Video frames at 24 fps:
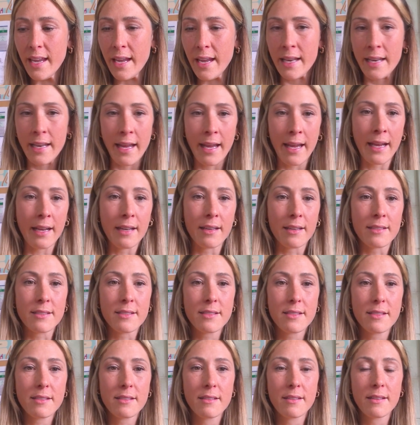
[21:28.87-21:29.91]

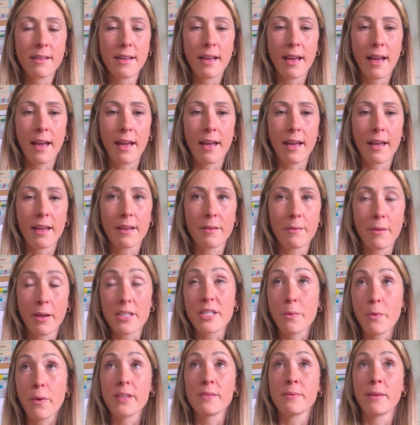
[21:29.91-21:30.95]
England, it
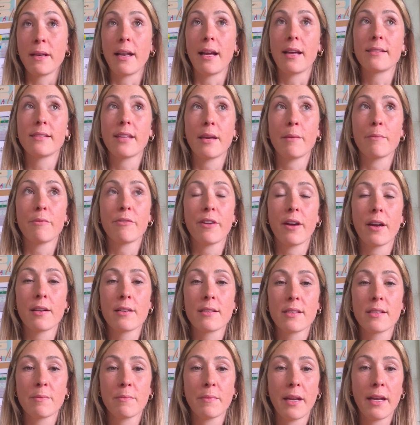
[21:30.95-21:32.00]
actually was my last game for
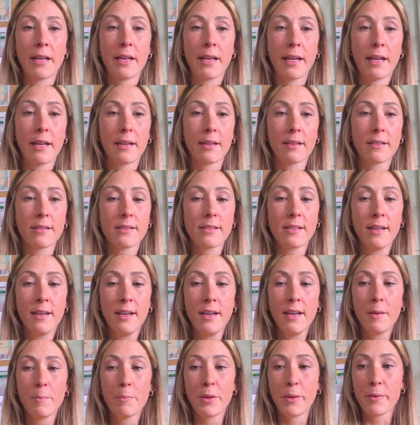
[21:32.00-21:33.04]
Ireland in England,
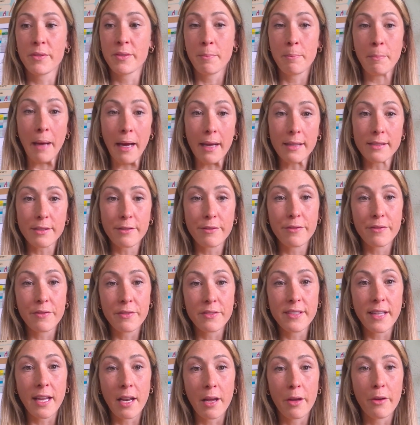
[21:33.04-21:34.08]
but there was a massive
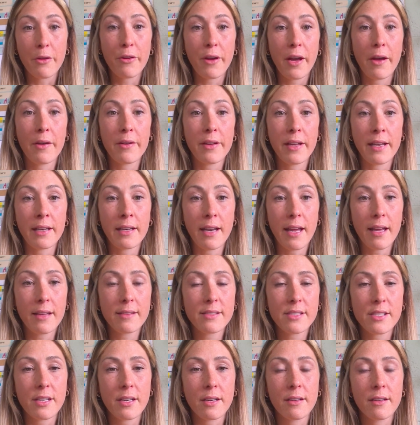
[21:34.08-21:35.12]
sellout crowd in
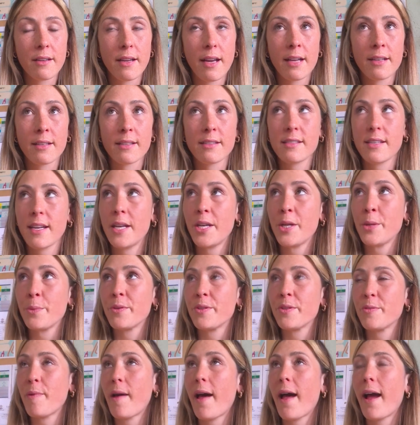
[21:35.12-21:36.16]
Leicester and the
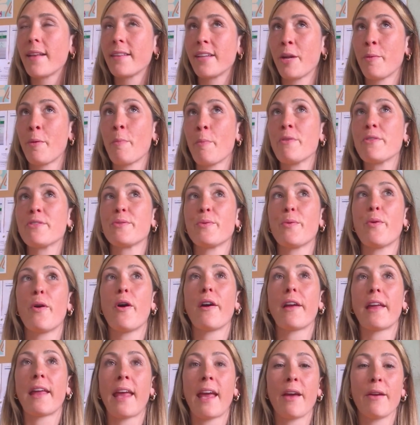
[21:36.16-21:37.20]
stadium was packed. And I remember just
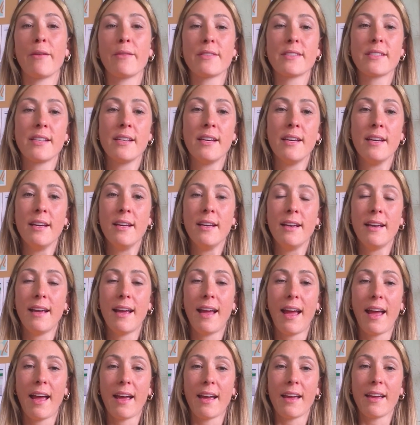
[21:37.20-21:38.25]
walking out
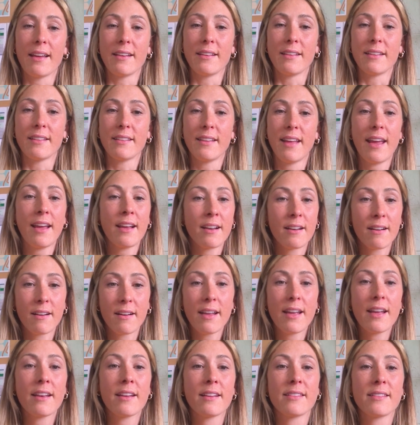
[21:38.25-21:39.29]
and taking it
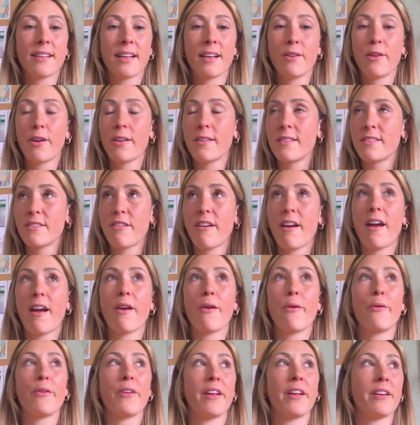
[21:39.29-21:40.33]
all in and saying, look at this
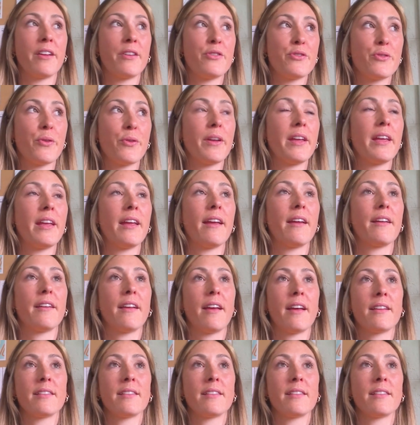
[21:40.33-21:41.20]
crowd, and enjoying it.